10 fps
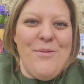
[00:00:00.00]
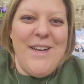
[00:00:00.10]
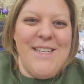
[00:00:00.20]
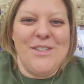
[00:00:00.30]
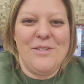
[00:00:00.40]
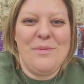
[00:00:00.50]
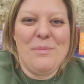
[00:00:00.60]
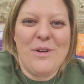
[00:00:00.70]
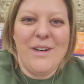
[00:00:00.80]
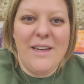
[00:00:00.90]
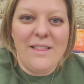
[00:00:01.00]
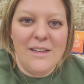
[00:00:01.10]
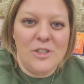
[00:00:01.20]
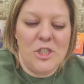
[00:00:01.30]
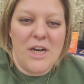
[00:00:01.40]
we need to remember in
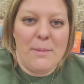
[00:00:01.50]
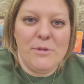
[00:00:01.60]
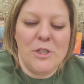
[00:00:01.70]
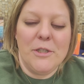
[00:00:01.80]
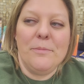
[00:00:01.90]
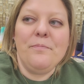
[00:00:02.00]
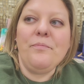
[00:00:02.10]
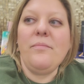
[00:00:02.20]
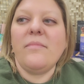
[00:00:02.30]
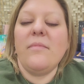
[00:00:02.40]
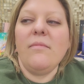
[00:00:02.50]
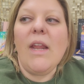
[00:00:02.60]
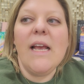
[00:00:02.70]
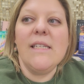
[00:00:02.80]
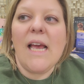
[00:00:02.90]
this chapter
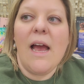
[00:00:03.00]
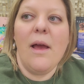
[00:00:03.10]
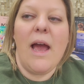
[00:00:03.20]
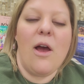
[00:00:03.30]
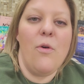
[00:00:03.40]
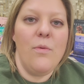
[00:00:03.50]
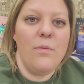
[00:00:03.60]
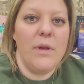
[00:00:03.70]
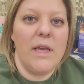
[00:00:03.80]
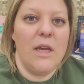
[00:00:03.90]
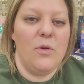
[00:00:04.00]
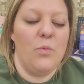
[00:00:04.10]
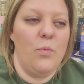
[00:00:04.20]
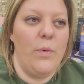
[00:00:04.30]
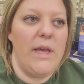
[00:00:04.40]
is how
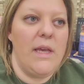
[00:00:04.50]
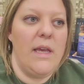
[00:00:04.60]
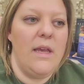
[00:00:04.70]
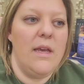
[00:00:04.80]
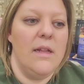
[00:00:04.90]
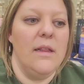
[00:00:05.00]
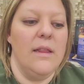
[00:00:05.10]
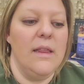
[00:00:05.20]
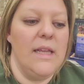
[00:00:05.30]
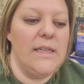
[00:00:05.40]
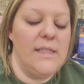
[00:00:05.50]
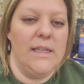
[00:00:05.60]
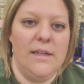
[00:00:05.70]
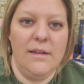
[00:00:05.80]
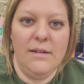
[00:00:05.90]
can we
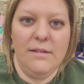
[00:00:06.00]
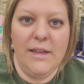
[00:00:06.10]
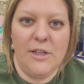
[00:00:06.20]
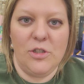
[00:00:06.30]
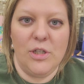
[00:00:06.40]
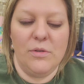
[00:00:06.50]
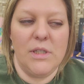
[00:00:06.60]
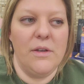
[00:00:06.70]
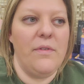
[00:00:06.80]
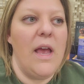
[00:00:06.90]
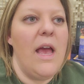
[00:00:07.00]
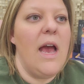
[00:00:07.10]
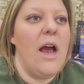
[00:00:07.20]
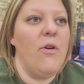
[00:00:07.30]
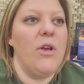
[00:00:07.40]
listen like Joseph?
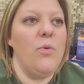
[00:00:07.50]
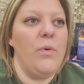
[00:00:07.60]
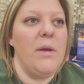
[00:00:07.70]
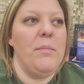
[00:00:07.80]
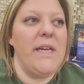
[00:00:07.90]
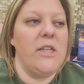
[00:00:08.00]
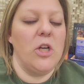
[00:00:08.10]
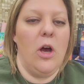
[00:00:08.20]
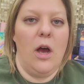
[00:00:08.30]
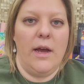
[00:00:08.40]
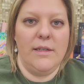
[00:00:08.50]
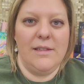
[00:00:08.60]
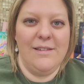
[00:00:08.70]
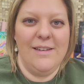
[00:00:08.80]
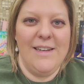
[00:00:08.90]
How can we be
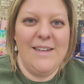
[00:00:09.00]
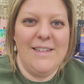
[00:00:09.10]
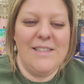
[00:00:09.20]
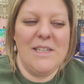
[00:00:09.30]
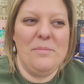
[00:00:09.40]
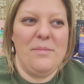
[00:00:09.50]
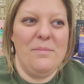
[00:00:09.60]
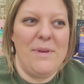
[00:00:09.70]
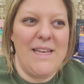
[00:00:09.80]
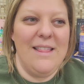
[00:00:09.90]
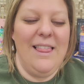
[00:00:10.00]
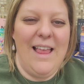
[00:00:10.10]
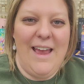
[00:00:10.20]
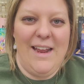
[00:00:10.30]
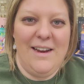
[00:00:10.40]
taught to be
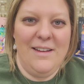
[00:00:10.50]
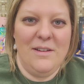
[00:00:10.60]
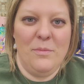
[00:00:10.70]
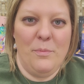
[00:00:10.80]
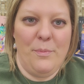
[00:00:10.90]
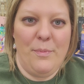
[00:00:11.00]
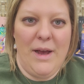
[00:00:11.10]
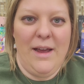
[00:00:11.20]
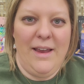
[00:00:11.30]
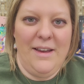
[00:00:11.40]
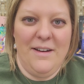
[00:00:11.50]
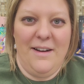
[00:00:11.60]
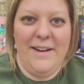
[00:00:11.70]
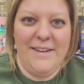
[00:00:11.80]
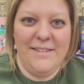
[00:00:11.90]
led by
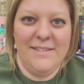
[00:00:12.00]
God?